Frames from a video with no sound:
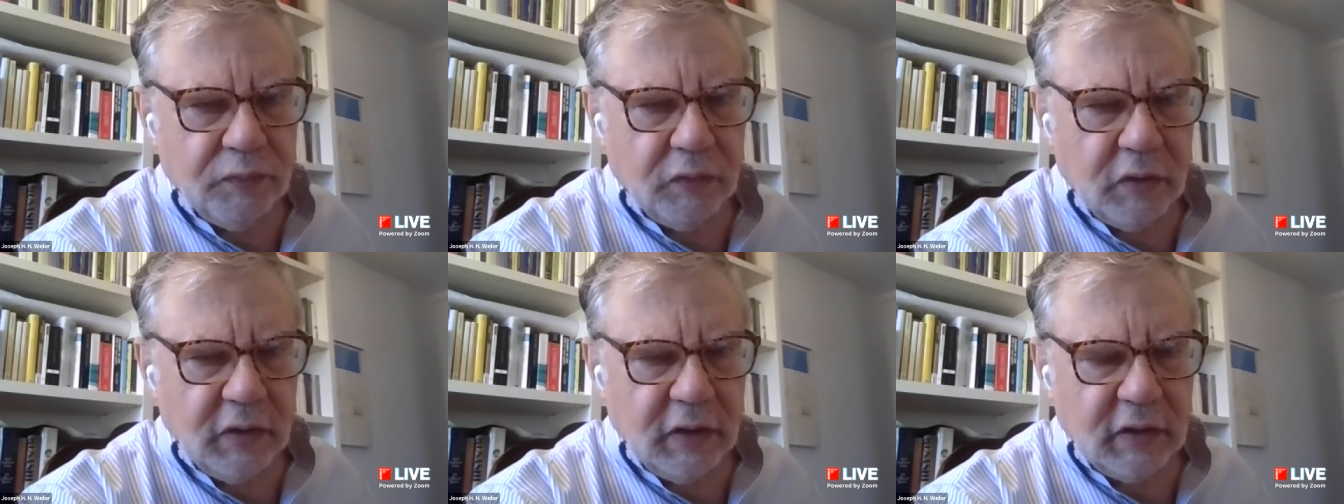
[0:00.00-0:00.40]

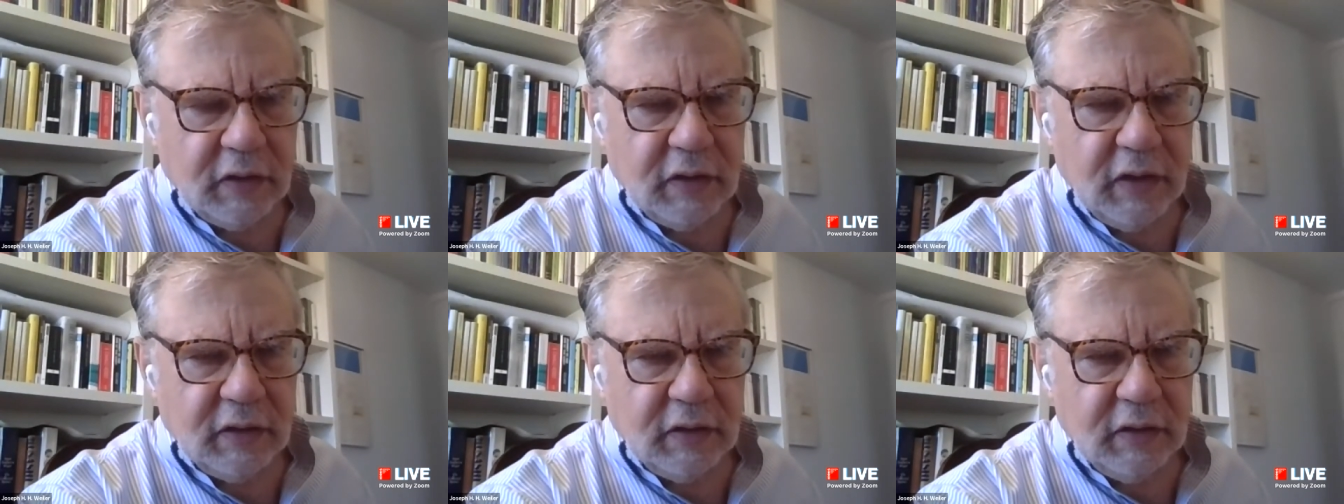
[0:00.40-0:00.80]

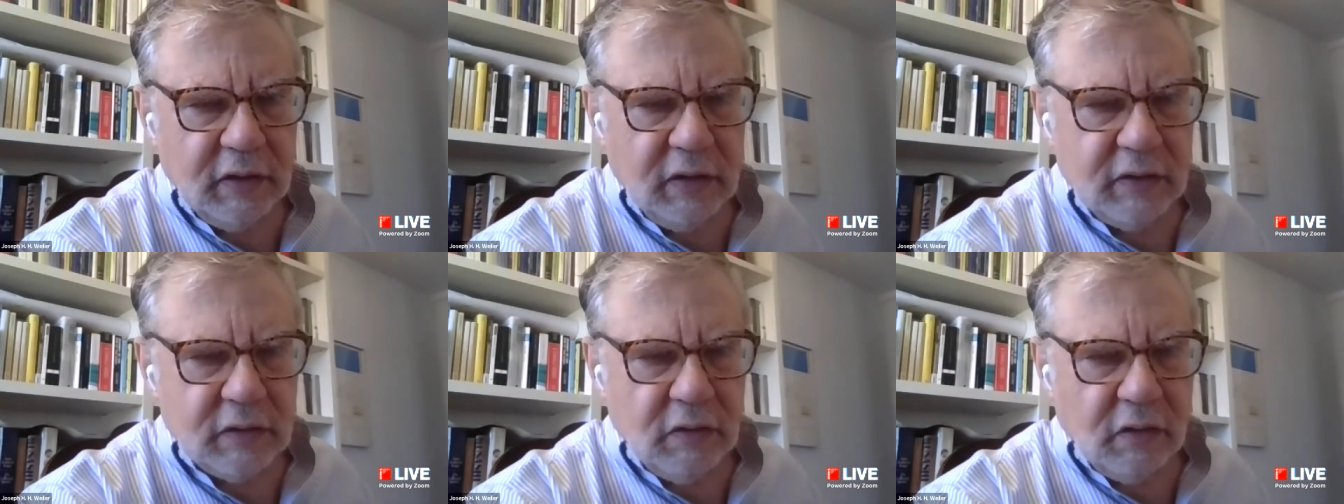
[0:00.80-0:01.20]
product that
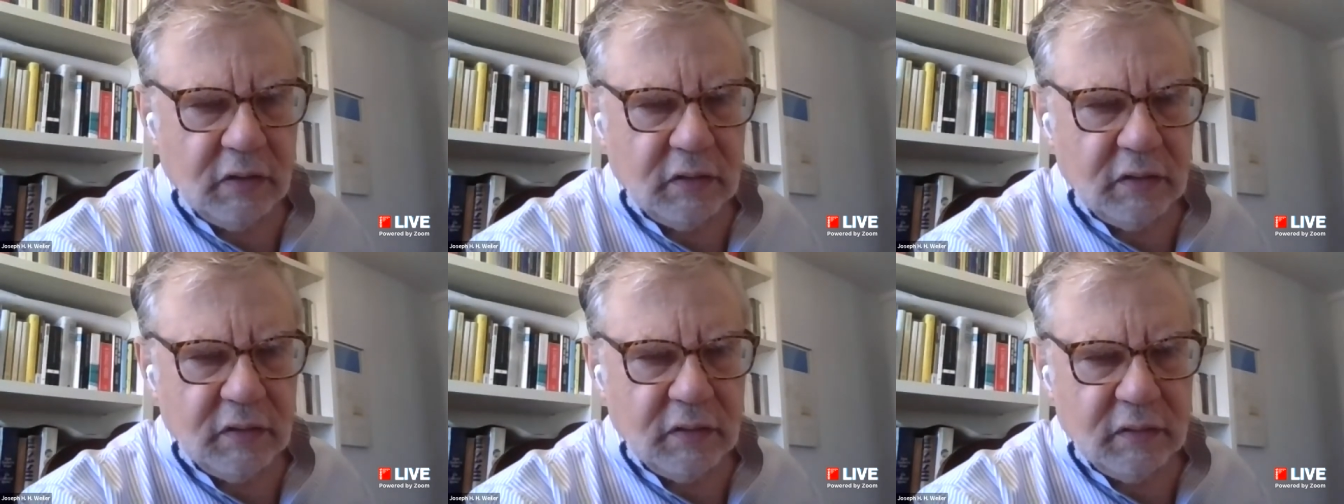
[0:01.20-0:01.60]
is
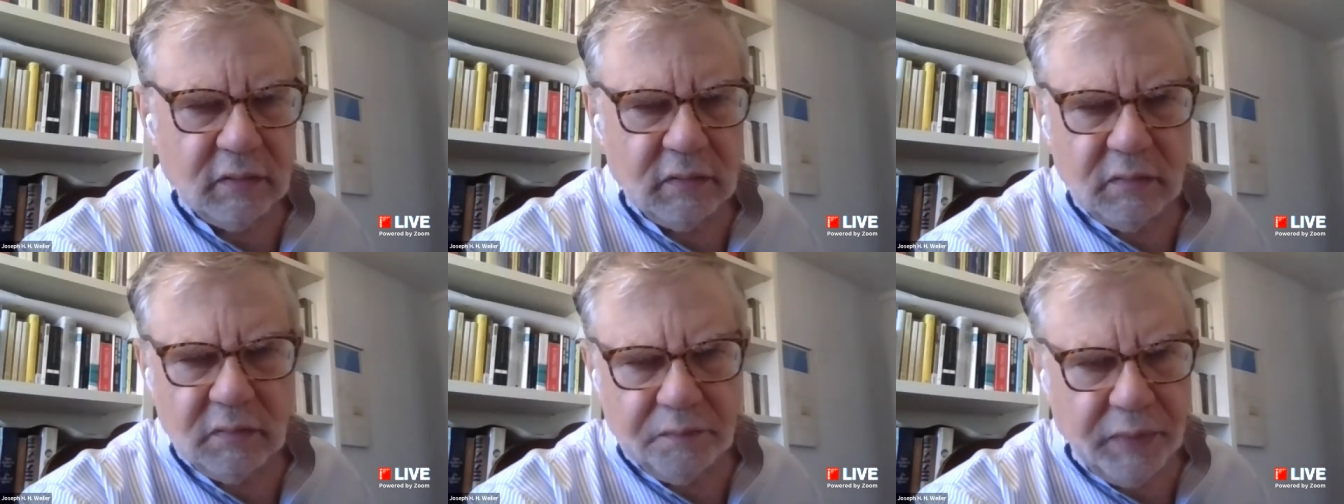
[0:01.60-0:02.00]
not
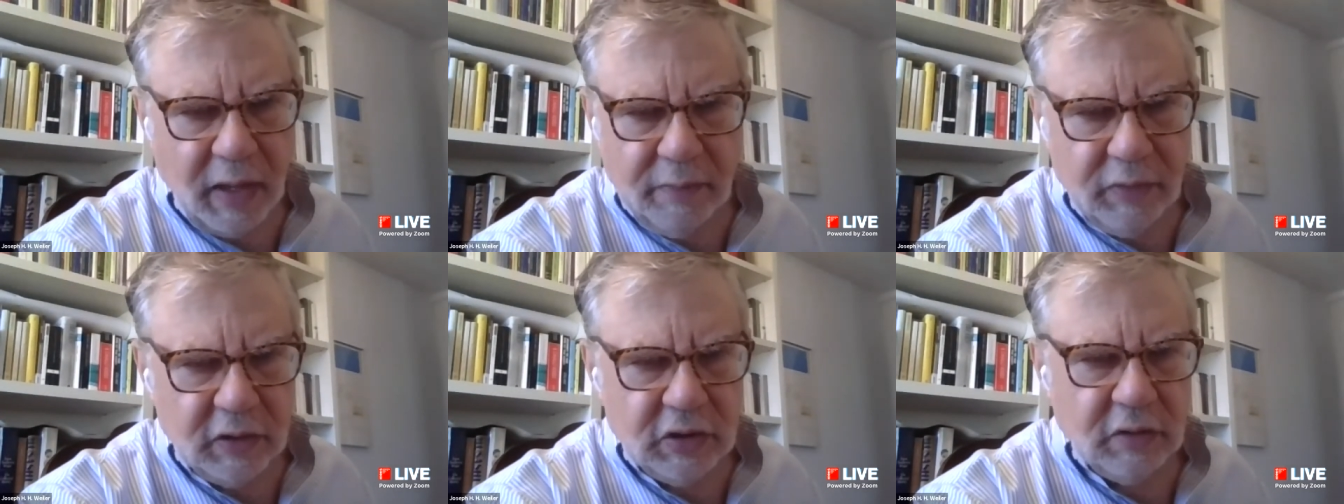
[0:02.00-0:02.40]

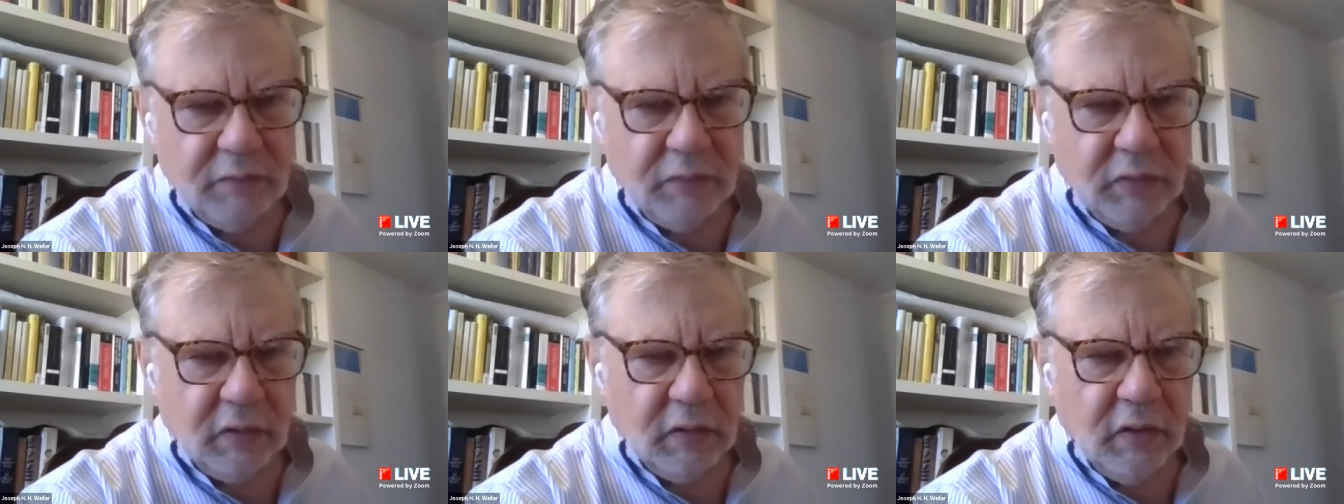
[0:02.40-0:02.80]

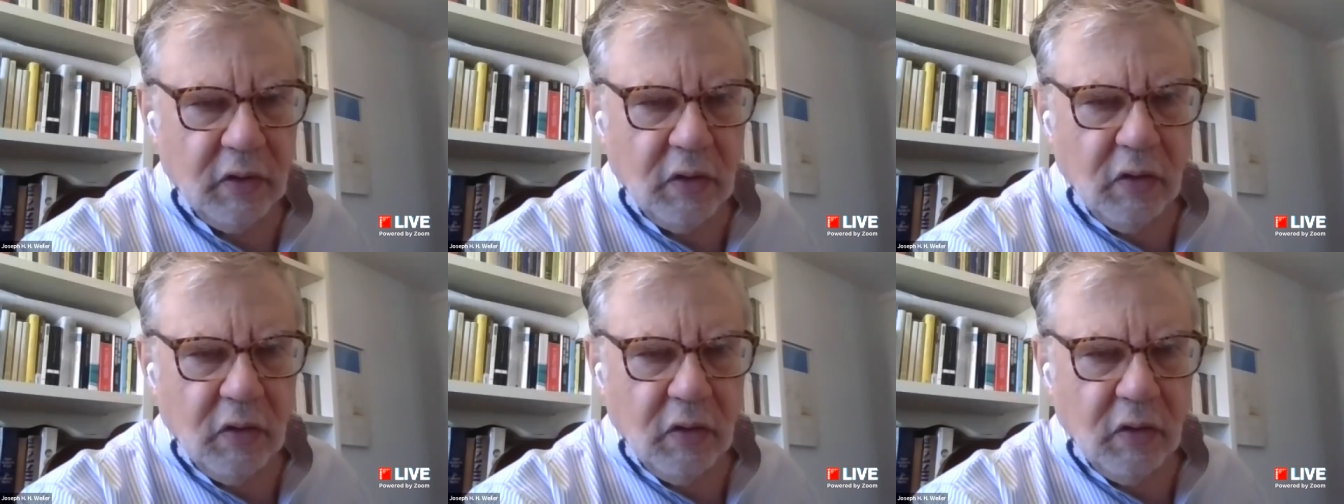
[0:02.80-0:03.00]
publishable,